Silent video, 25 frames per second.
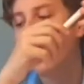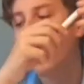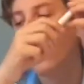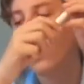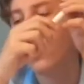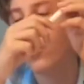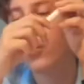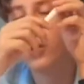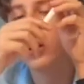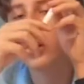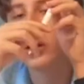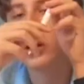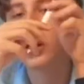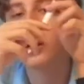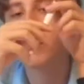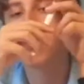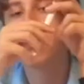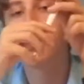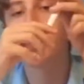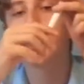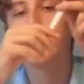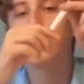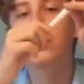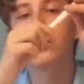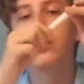or it can
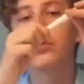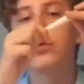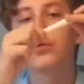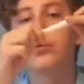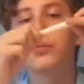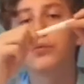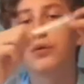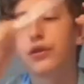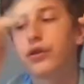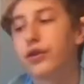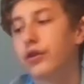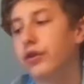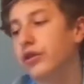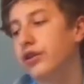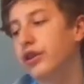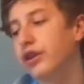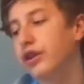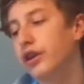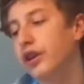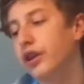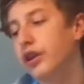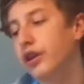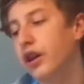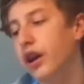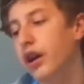be used with your
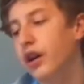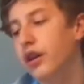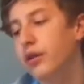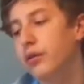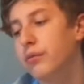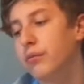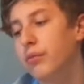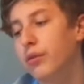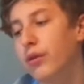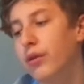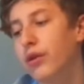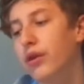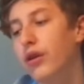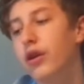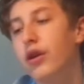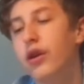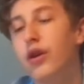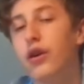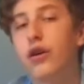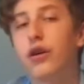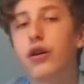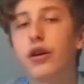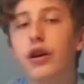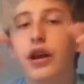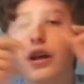Cricut cutting board
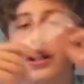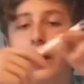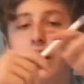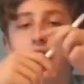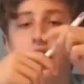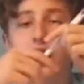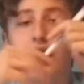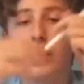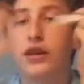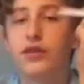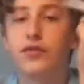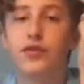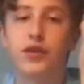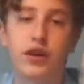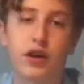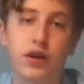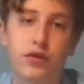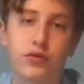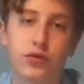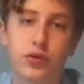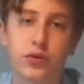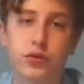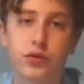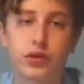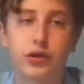or even a
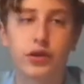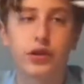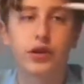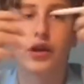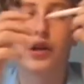ruler.